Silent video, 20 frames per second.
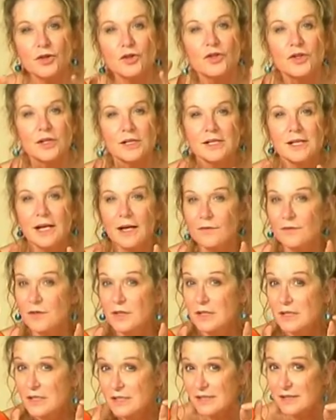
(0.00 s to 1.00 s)
you just have to
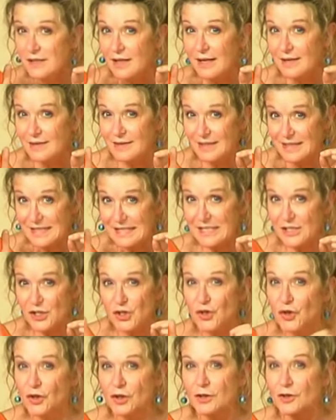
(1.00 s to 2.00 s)
decide that
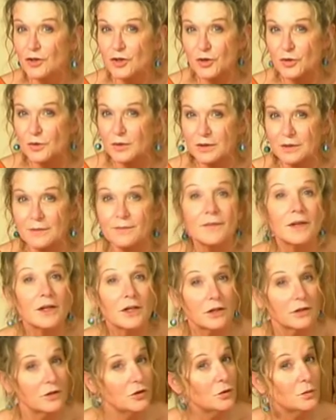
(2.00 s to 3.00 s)
yes, you can do it,
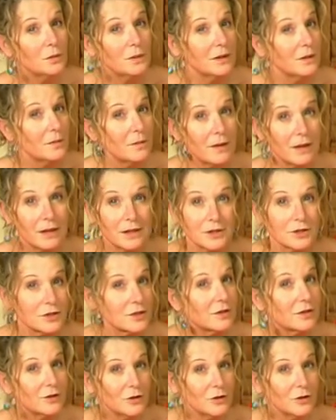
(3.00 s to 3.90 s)
and you'll be amazed.